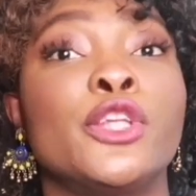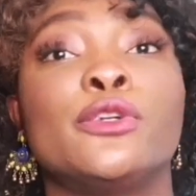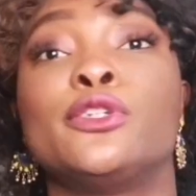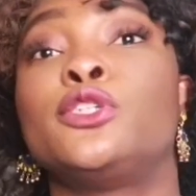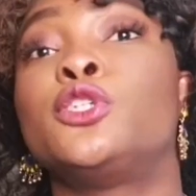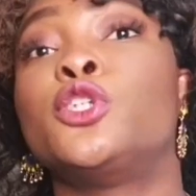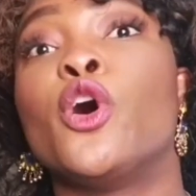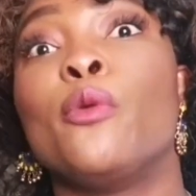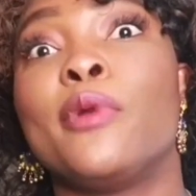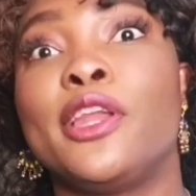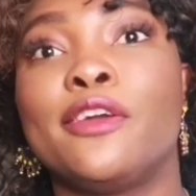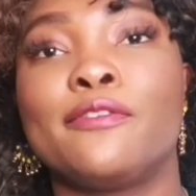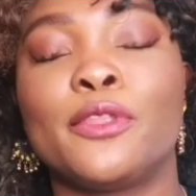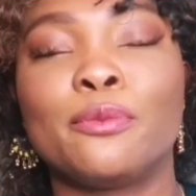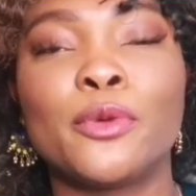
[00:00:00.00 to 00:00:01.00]
There are so
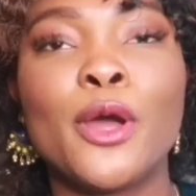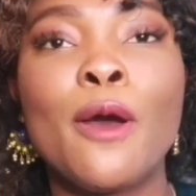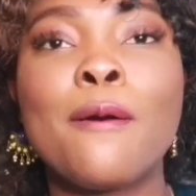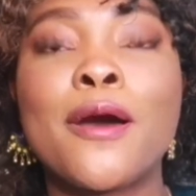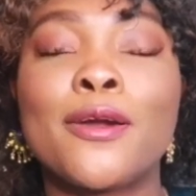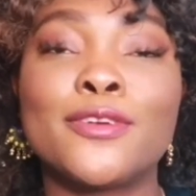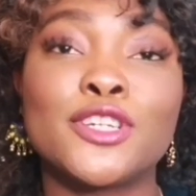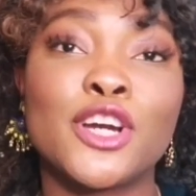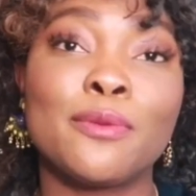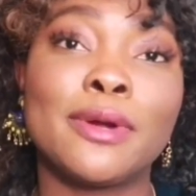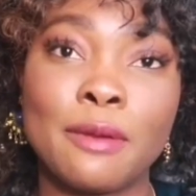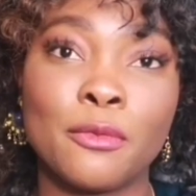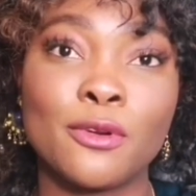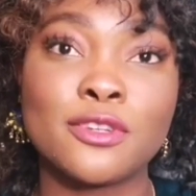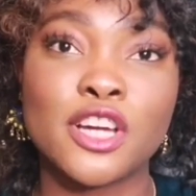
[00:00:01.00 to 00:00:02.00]
many of them. I'm going
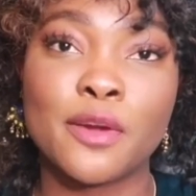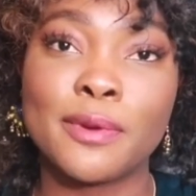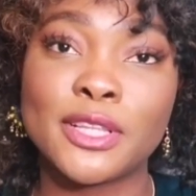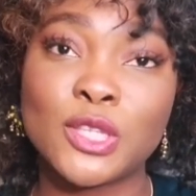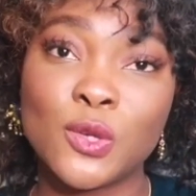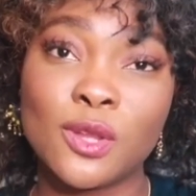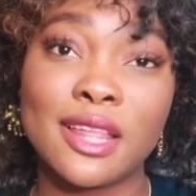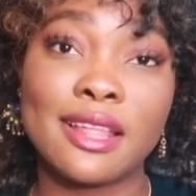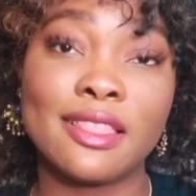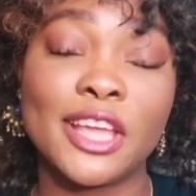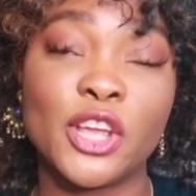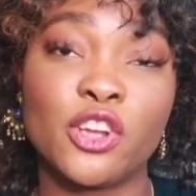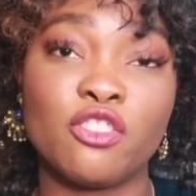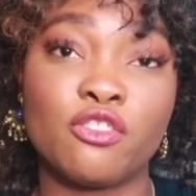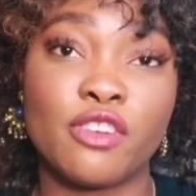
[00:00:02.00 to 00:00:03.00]
to talk about 2 that I
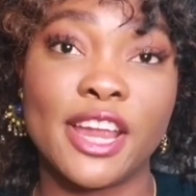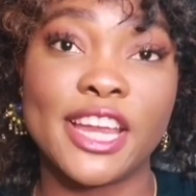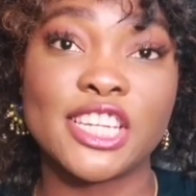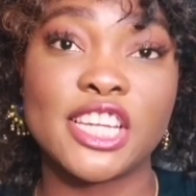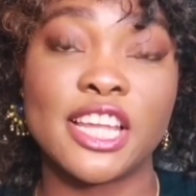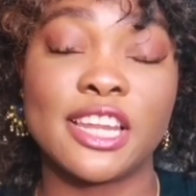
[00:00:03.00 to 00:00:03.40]
think are great